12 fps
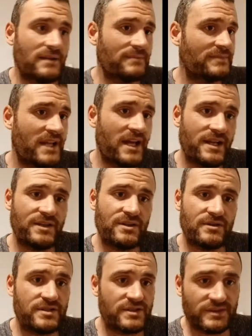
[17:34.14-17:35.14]
then
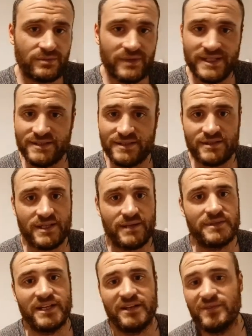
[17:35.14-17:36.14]
you're just wasting your
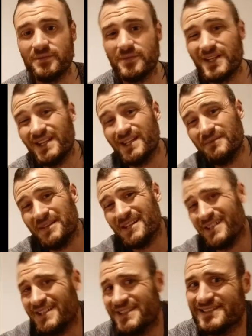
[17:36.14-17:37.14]
time taking vitamin D
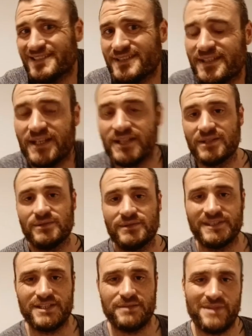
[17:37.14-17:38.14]
because it's not
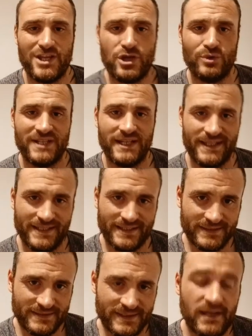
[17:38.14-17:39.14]
going to be
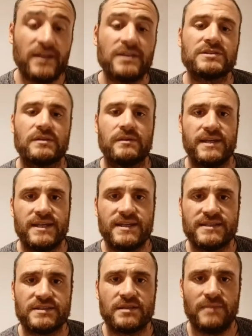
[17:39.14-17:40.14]
utilized. So
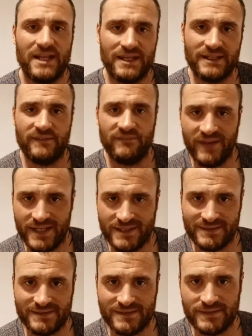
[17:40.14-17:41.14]
eat some healthy
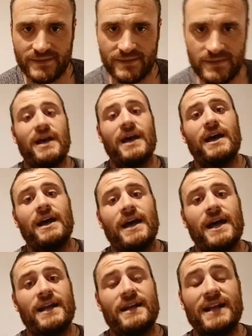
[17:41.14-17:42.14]
fats.
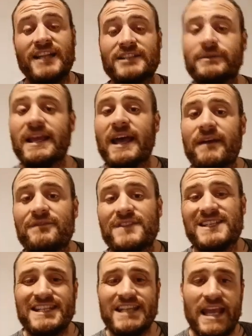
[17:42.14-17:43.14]
And next we have
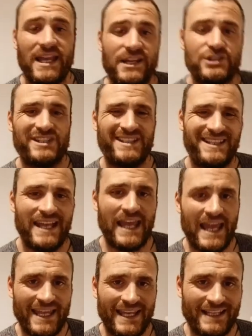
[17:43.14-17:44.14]

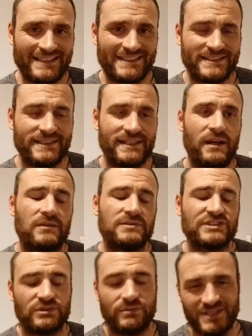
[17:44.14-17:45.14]
DHEAs. Now
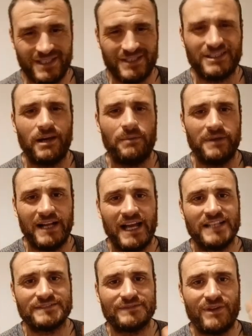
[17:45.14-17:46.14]
just go into the shop and
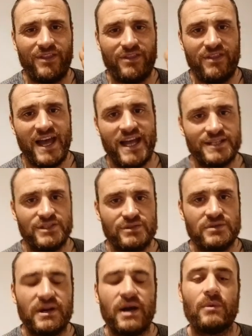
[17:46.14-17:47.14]
ask for that. You
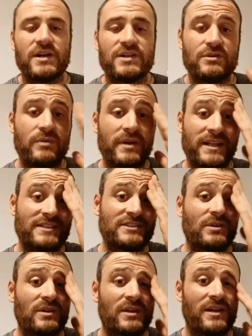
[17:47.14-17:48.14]
do not want to go in and
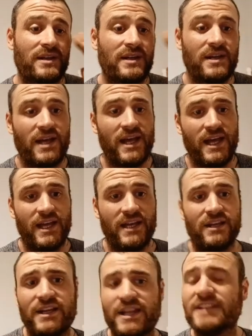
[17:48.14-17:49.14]
sort of,
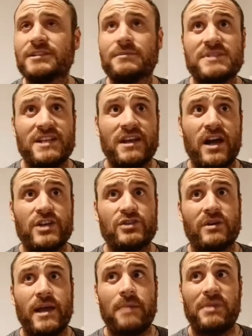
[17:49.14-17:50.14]
can I get some
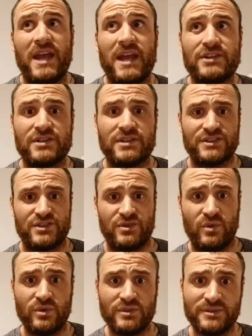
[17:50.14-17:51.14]

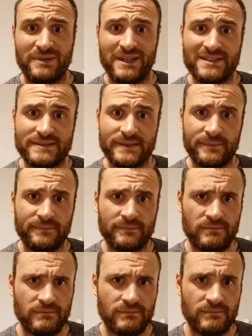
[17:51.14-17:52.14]
dehydroepiandrosterones, please?
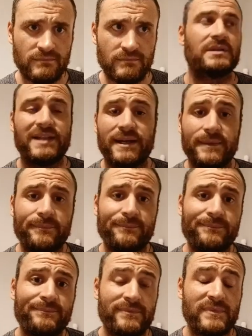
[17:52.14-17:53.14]
Yeah.
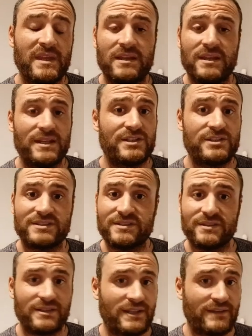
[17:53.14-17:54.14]
You'll
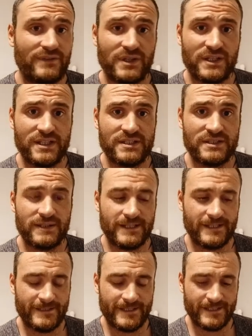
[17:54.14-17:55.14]
just look like a fucking idiot.
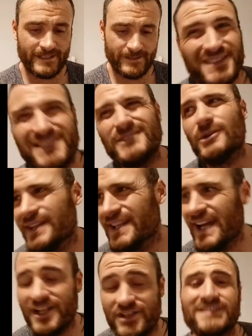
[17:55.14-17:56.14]
And so
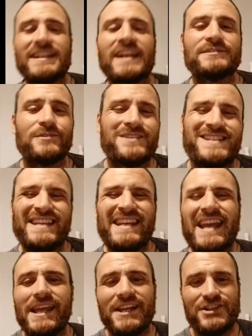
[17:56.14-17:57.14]
yeah, just ask for
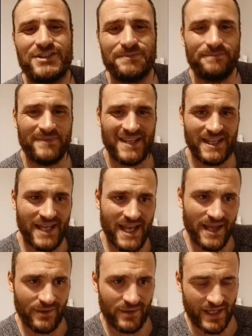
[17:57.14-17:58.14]

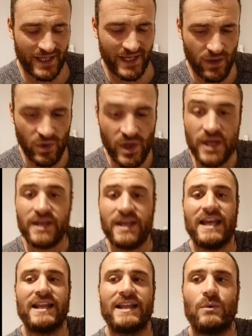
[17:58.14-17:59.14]
DHEA. Okay, now
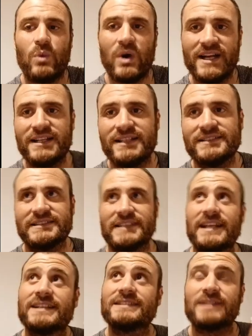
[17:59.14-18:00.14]
what it
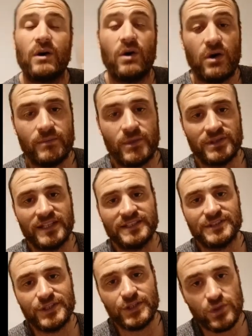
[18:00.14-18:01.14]
is a hormone
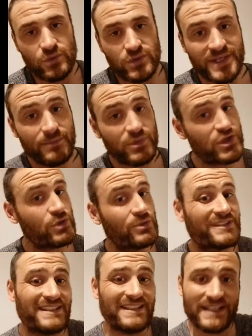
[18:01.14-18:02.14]
that's usually
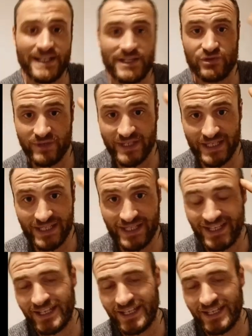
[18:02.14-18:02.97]
produced in the adrenal